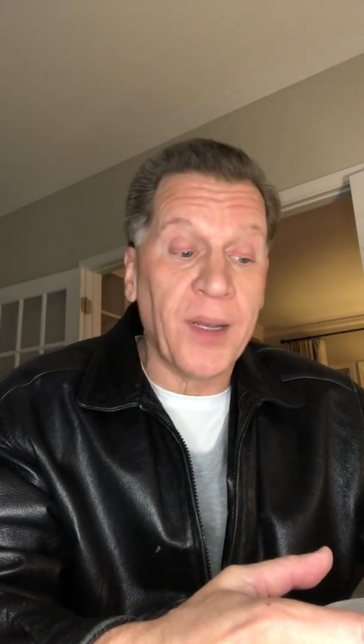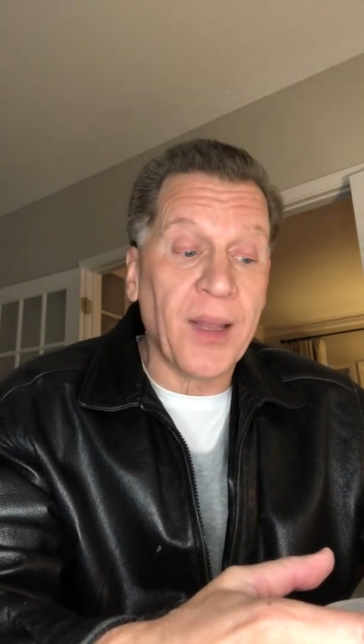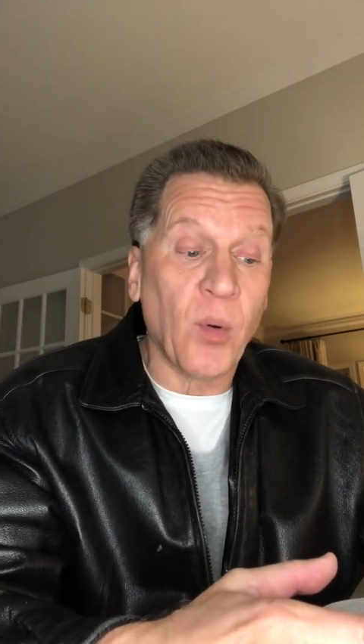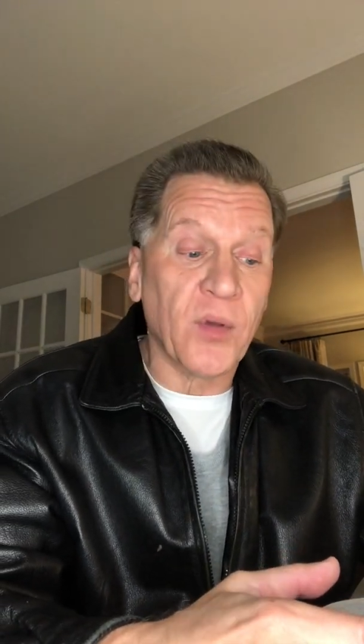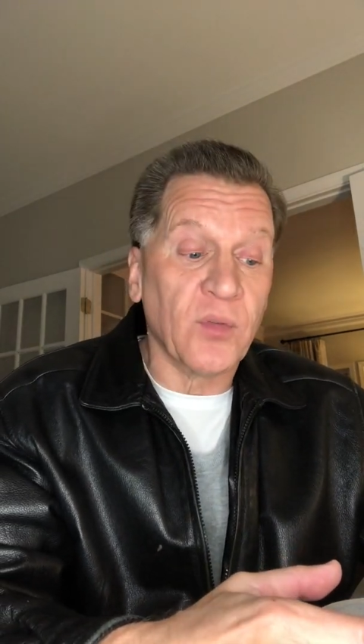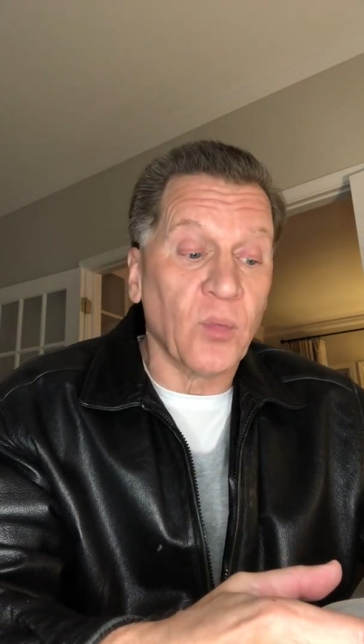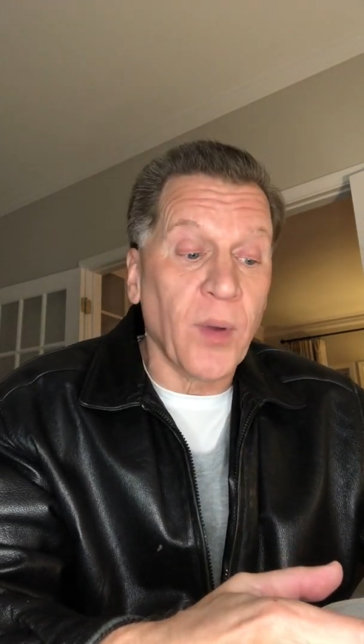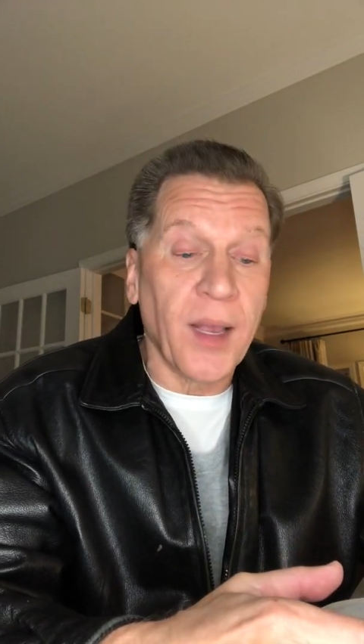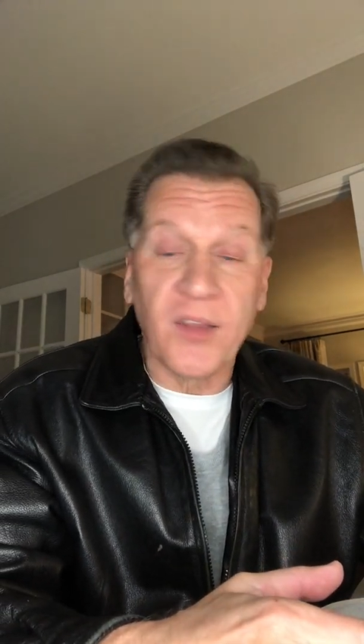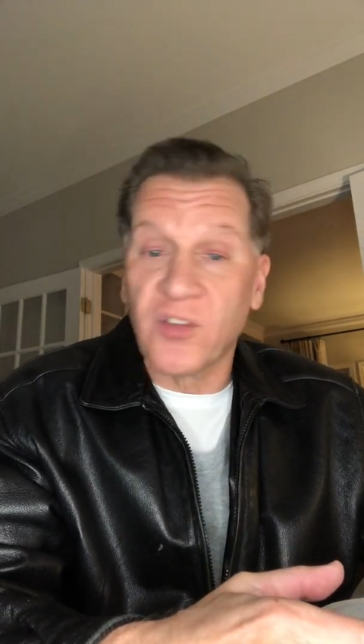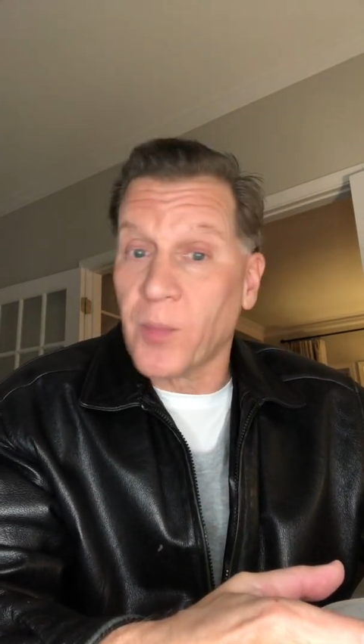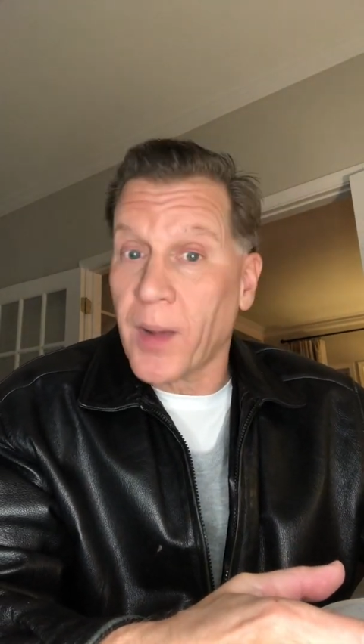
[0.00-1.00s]
and I wasn't
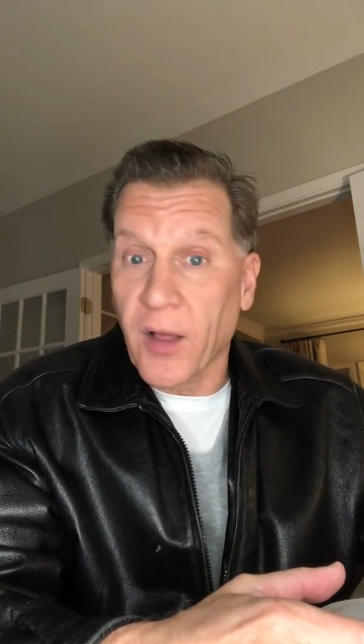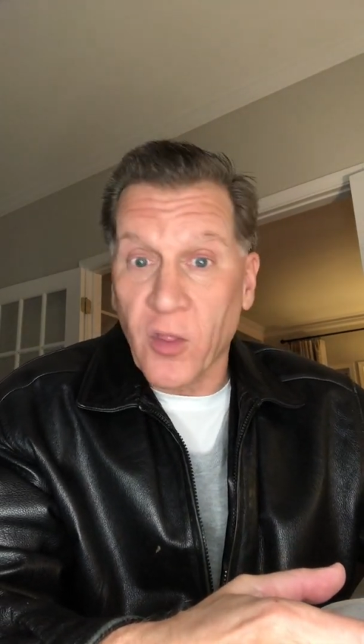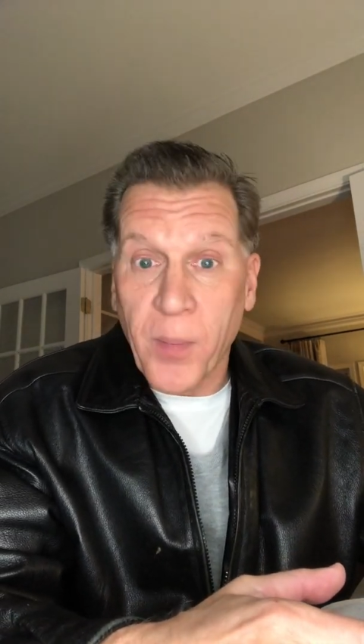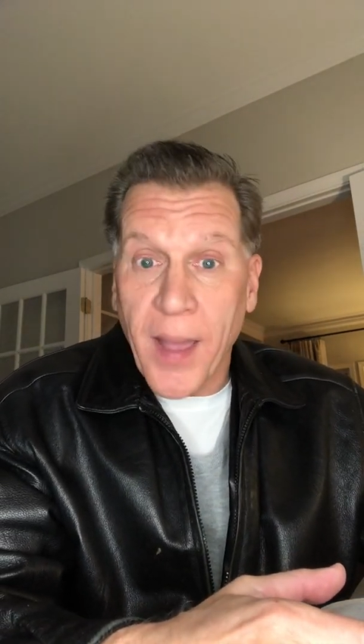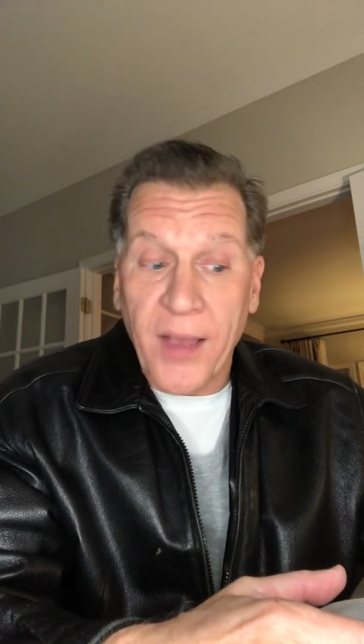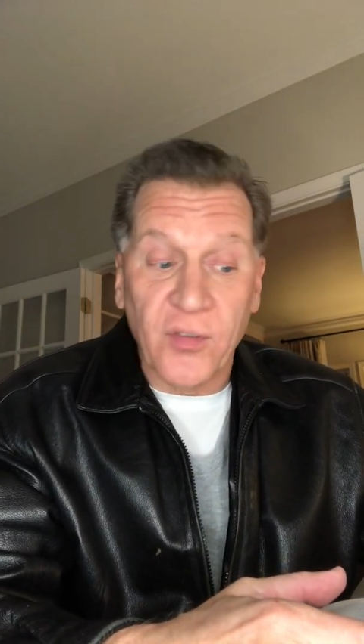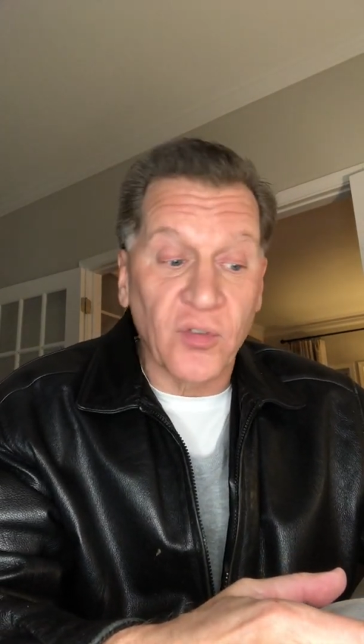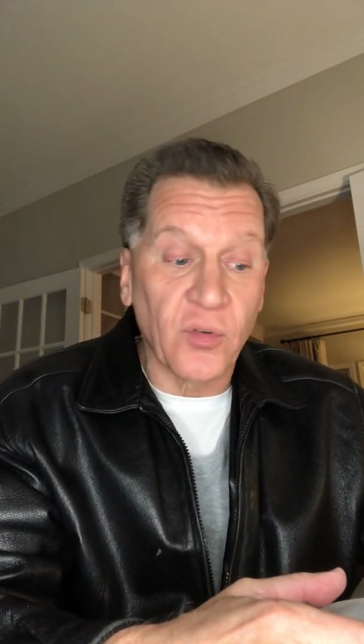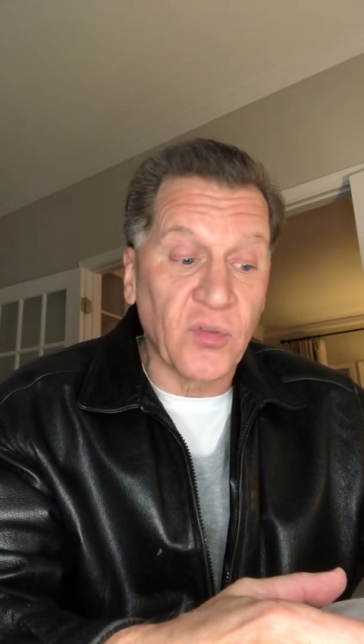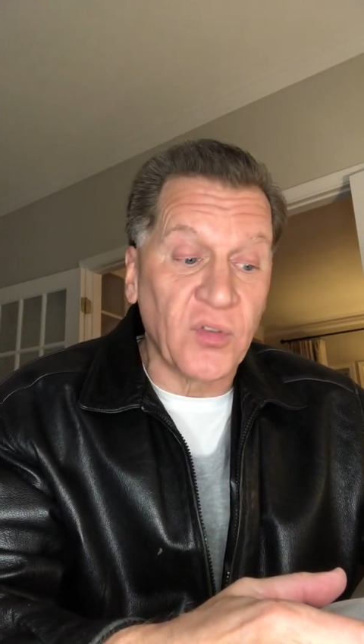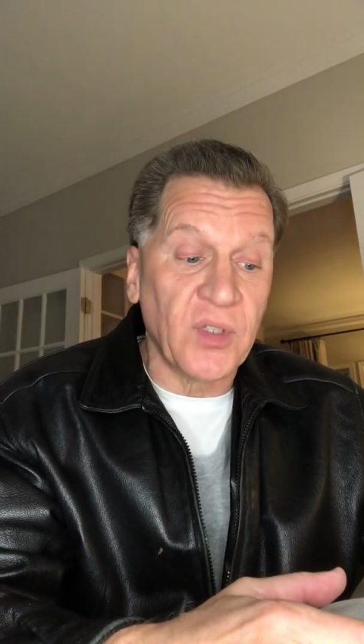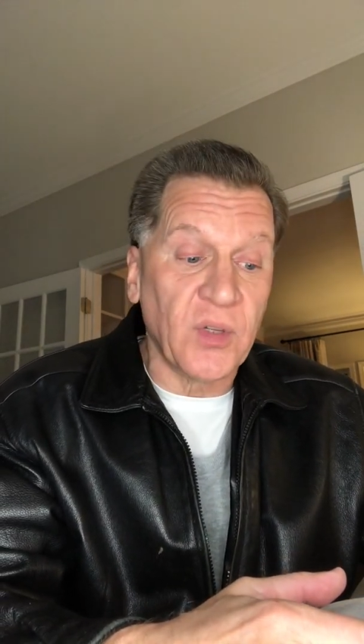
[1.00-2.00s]
raised among other
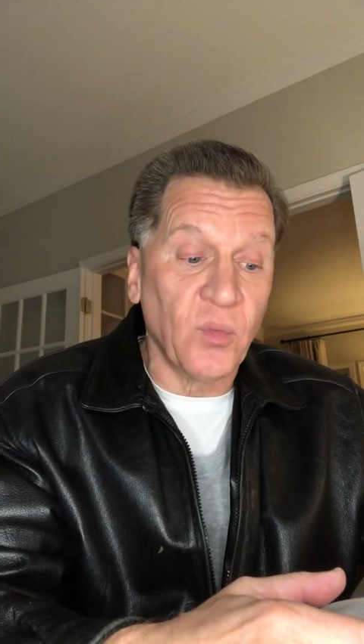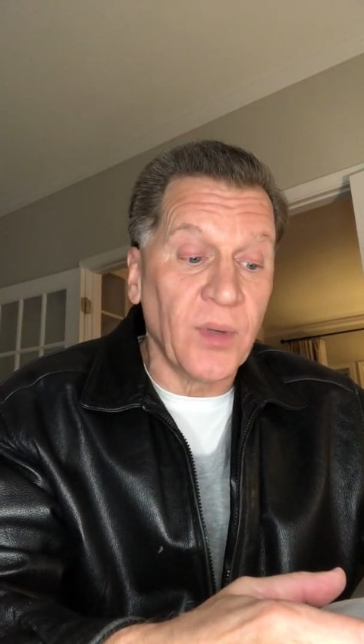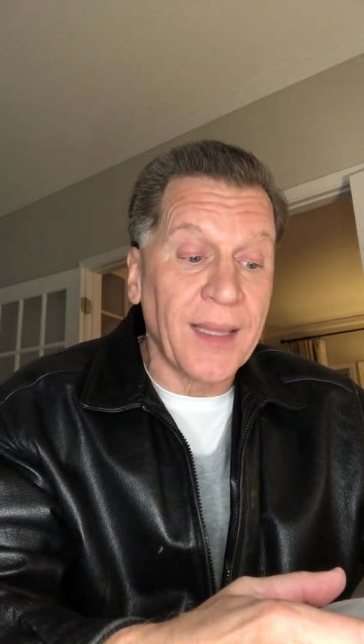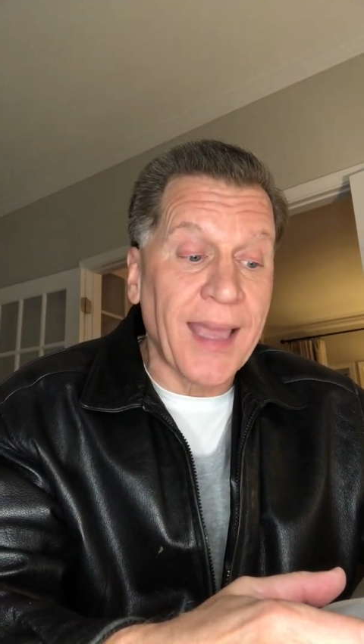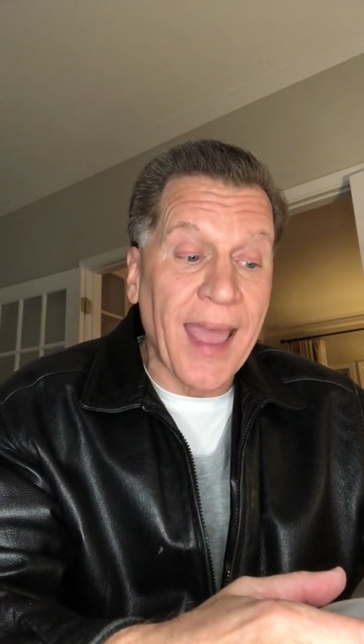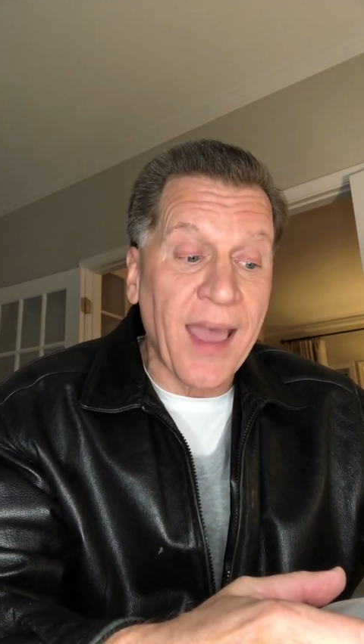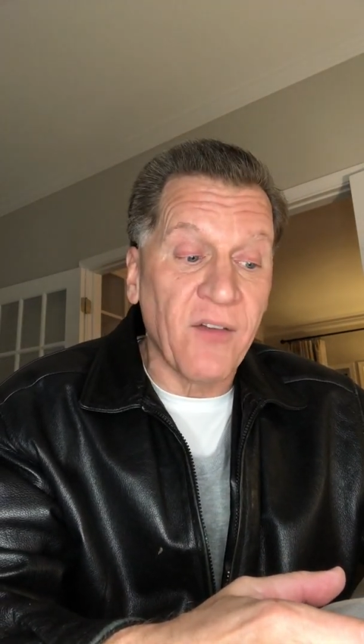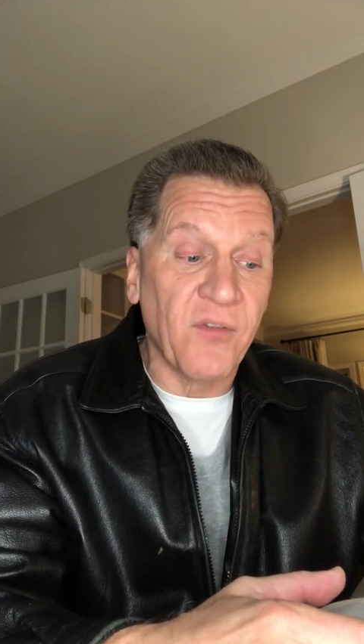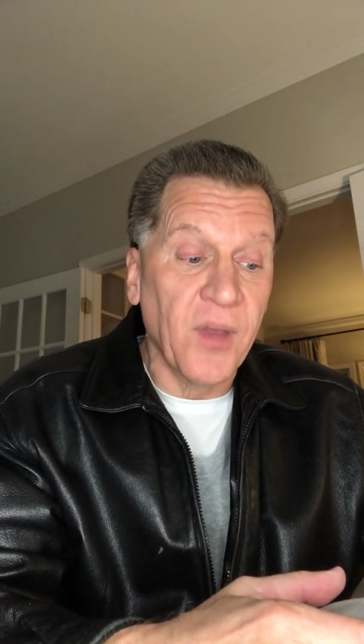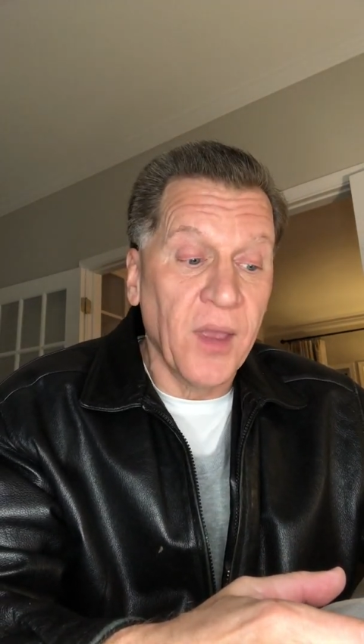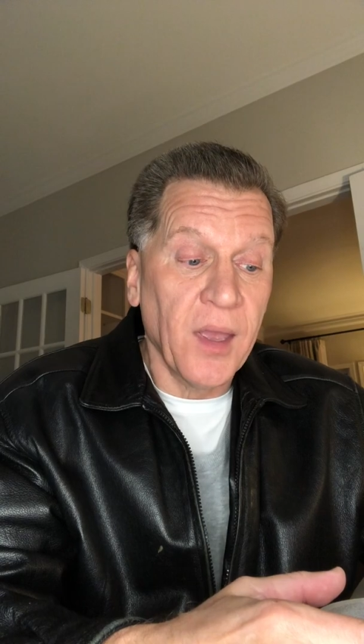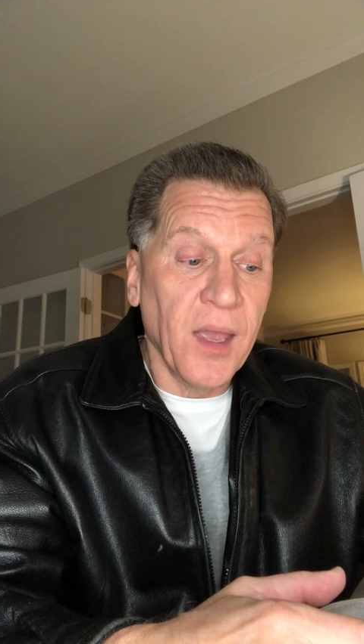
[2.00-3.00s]
pastors, and didn't really have